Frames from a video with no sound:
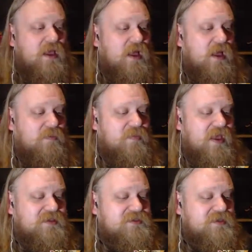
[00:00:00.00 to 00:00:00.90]

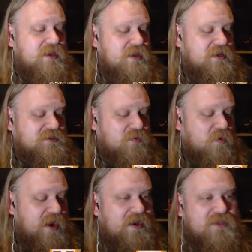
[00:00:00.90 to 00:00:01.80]
That's
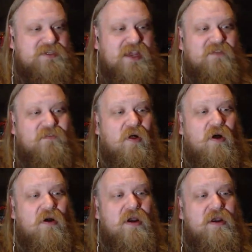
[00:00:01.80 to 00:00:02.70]
some great
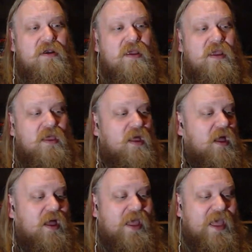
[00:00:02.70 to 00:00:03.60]
Sandoval art,
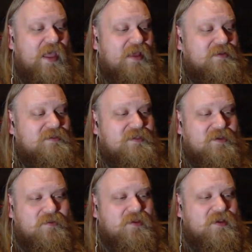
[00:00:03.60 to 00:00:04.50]

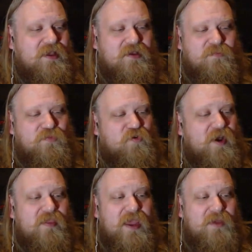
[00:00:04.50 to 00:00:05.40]
and still the
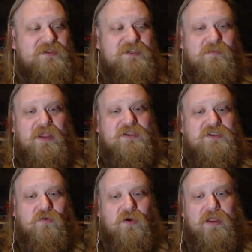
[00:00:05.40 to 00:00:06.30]
pretty lame
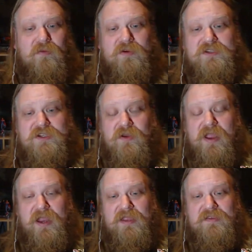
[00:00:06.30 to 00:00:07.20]
symbiote story that we're still
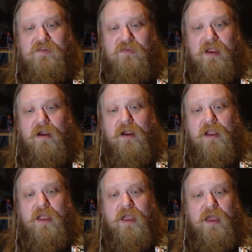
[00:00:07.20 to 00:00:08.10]
getting into there.
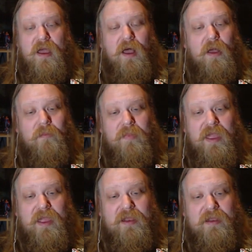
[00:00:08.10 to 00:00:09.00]

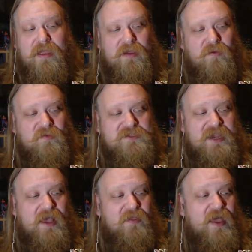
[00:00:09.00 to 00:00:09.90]
And we'll
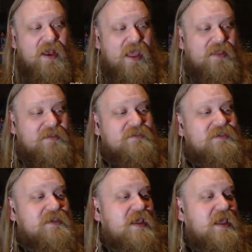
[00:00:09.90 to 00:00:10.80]
see how that
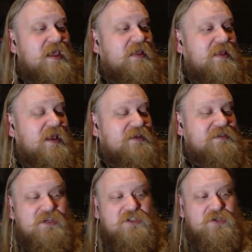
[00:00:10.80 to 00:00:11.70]
ends in the
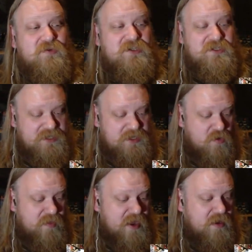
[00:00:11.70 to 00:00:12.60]
next issue, which is the
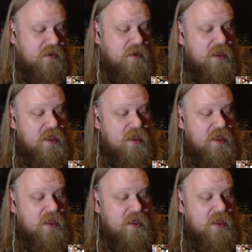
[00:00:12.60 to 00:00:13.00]
Omega.